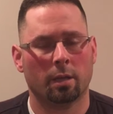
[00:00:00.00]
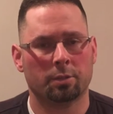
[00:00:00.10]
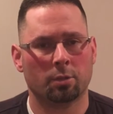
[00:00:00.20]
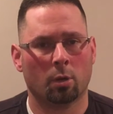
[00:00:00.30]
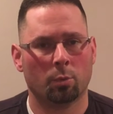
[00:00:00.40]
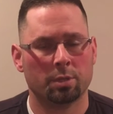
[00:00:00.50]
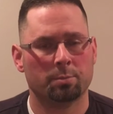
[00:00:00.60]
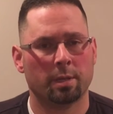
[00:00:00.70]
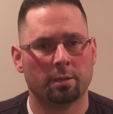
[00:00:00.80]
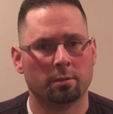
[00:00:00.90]
It's
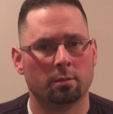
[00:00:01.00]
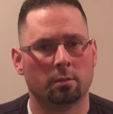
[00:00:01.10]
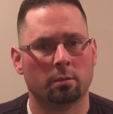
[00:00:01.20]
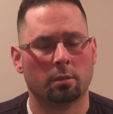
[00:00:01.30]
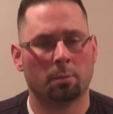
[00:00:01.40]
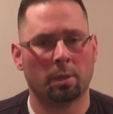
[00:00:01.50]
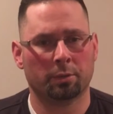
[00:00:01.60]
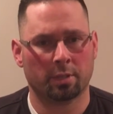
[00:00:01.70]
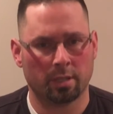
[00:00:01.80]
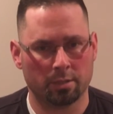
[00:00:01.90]
always been
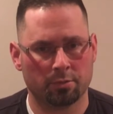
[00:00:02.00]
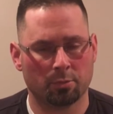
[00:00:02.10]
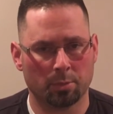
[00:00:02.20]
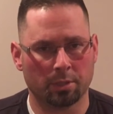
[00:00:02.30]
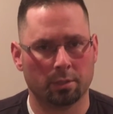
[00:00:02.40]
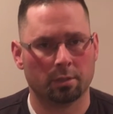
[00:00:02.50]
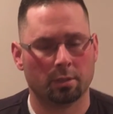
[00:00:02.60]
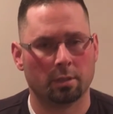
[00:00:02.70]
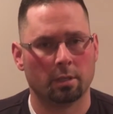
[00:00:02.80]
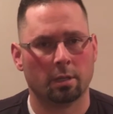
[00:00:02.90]
about the kids for me.
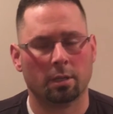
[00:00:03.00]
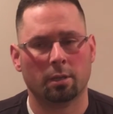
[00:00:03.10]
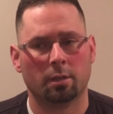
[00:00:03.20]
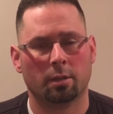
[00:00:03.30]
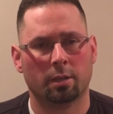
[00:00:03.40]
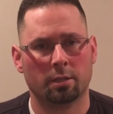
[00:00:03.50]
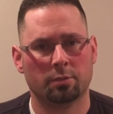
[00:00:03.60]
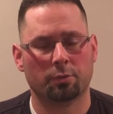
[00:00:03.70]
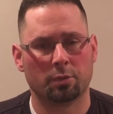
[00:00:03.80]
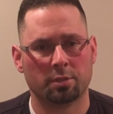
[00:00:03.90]

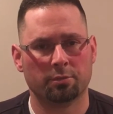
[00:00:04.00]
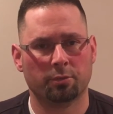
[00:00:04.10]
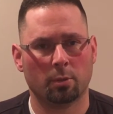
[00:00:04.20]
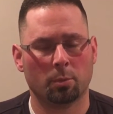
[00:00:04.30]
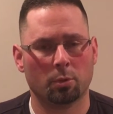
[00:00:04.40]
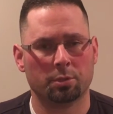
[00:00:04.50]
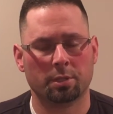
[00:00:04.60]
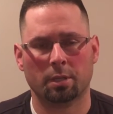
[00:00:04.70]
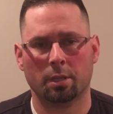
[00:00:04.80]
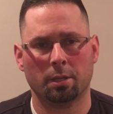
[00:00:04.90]
Kids first and
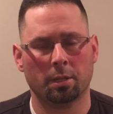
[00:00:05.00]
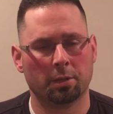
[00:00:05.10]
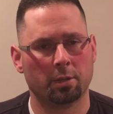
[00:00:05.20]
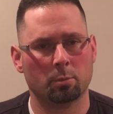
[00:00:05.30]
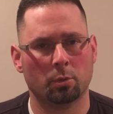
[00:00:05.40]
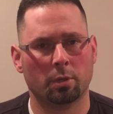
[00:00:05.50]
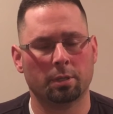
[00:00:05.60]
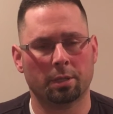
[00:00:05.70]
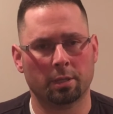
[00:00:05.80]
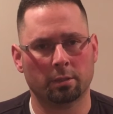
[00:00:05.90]
foremost, nothing more,
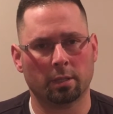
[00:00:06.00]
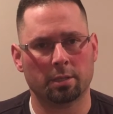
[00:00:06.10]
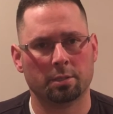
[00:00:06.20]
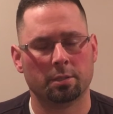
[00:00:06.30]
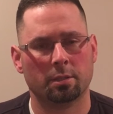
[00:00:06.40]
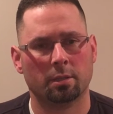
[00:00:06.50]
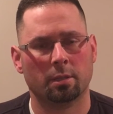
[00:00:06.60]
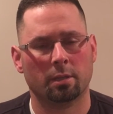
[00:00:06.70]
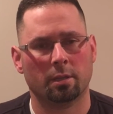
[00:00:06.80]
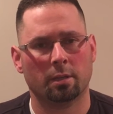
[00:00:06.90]
nothing less.
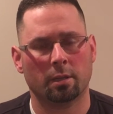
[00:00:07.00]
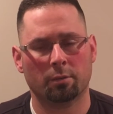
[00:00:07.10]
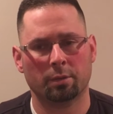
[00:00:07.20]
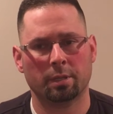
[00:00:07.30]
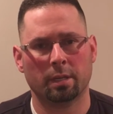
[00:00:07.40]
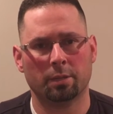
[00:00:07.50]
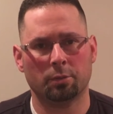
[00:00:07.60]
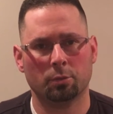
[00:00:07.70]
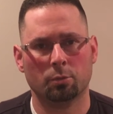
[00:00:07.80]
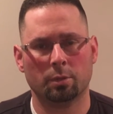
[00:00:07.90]
Everything I
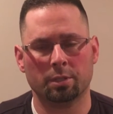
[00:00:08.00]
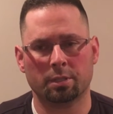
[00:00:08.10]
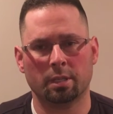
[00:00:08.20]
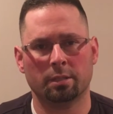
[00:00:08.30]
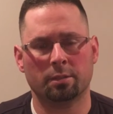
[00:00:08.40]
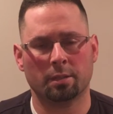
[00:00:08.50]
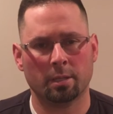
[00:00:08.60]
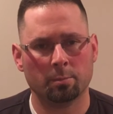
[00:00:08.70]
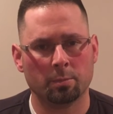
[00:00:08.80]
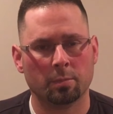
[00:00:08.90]
do is geared to
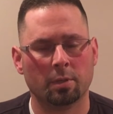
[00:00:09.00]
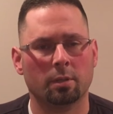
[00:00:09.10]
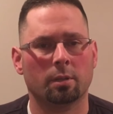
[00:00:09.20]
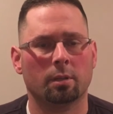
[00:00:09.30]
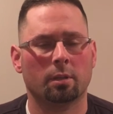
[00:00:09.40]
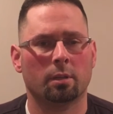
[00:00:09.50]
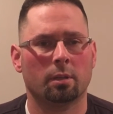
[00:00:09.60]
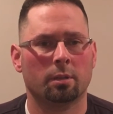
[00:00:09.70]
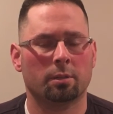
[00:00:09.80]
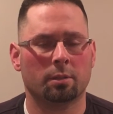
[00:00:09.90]
them
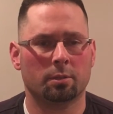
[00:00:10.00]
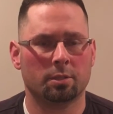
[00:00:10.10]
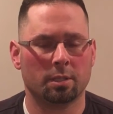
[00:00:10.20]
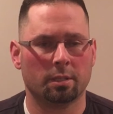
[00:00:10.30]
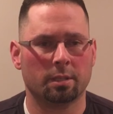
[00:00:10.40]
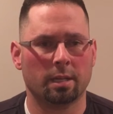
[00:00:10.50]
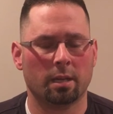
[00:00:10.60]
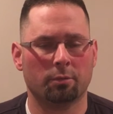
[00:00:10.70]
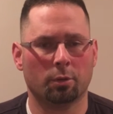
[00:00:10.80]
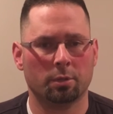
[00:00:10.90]
to see that they
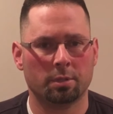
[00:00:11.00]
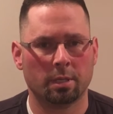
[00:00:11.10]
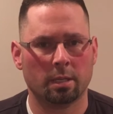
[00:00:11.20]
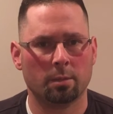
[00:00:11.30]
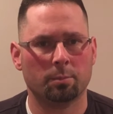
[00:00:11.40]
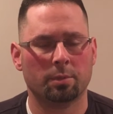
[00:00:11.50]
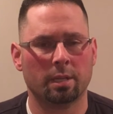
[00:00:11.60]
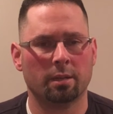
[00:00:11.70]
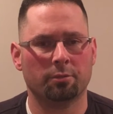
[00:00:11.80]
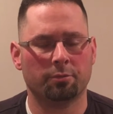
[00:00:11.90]
have a good time,
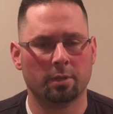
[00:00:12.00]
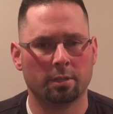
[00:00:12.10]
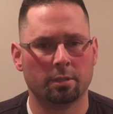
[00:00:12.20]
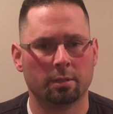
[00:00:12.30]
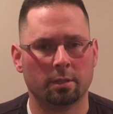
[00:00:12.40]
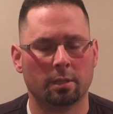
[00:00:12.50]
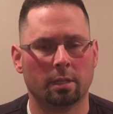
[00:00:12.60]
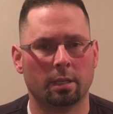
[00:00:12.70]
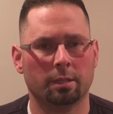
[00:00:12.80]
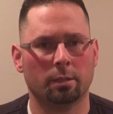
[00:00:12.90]
they have fun,
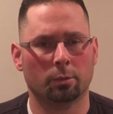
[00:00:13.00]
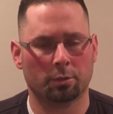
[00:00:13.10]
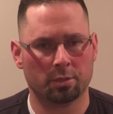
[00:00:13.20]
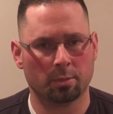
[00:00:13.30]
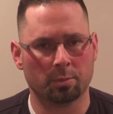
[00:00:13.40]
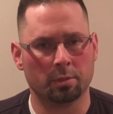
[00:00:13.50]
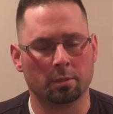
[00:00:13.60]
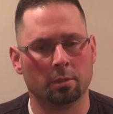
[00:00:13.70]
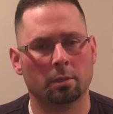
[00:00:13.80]
and they learn something.